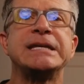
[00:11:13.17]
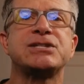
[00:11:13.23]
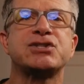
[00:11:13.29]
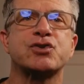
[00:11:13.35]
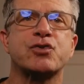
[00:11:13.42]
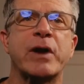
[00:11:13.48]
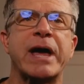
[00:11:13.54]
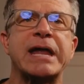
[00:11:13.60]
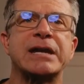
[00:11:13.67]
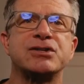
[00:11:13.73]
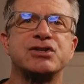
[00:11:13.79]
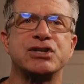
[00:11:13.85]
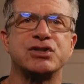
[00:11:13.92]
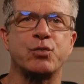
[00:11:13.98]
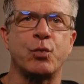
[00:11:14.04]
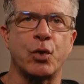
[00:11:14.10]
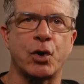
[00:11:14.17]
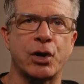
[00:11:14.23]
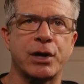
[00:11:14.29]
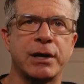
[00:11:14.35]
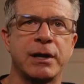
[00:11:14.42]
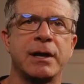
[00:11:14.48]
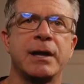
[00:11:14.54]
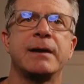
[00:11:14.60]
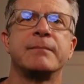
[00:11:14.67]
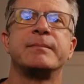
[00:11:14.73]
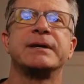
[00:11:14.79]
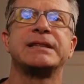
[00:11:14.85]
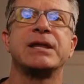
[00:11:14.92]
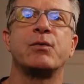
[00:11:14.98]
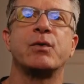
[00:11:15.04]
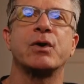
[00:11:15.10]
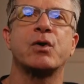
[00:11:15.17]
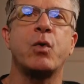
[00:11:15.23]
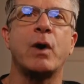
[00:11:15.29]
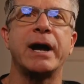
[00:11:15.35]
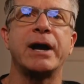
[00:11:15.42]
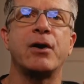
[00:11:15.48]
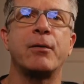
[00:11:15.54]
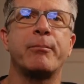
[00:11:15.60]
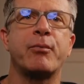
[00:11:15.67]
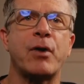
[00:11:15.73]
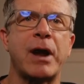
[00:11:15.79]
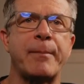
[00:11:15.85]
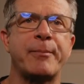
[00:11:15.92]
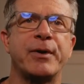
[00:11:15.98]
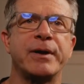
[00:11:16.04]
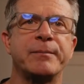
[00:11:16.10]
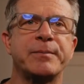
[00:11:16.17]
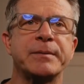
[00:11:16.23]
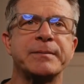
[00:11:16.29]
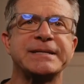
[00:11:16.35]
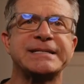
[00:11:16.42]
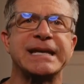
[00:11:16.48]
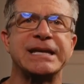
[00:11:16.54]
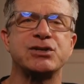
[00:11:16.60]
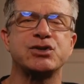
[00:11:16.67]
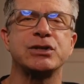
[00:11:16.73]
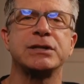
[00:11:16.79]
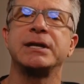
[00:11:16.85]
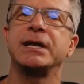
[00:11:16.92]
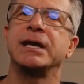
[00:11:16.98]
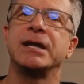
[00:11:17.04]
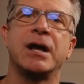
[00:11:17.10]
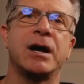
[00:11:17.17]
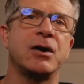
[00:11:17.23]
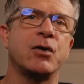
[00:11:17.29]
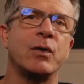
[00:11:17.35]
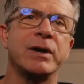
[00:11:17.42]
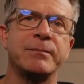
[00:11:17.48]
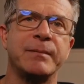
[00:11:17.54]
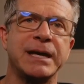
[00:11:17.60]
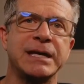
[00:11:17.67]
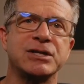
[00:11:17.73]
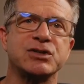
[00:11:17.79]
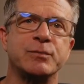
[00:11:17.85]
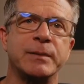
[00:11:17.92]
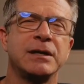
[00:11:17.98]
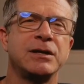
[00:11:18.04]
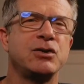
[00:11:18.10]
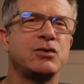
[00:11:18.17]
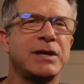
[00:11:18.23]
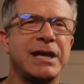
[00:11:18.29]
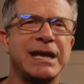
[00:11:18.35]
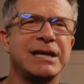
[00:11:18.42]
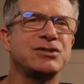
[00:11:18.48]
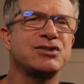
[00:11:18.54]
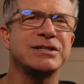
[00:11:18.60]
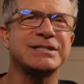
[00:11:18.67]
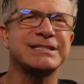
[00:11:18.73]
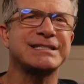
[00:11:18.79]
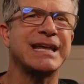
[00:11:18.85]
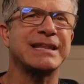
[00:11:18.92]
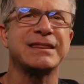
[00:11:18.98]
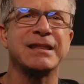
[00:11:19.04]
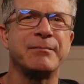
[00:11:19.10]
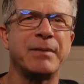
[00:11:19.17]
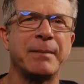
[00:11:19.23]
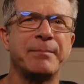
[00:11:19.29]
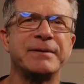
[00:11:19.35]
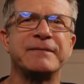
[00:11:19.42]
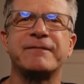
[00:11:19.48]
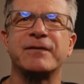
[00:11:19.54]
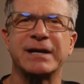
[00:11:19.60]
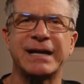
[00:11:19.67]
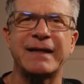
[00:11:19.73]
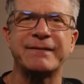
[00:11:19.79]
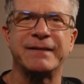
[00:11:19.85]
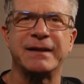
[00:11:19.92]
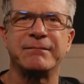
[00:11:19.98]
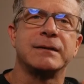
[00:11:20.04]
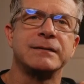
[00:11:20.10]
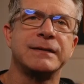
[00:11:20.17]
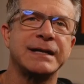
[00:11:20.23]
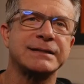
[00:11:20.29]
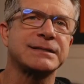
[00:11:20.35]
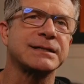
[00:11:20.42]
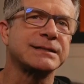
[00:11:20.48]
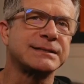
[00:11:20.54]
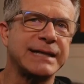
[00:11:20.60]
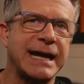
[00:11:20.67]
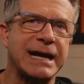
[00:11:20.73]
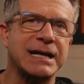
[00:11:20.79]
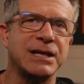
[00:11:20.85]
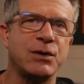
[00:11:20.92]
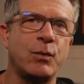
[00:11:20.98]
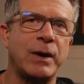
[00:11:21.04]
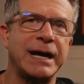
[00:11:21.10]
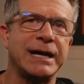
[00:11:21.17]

strategies work, but they require proper implementation and ongoing management. You can't just set them up and forget them. That's exactly why I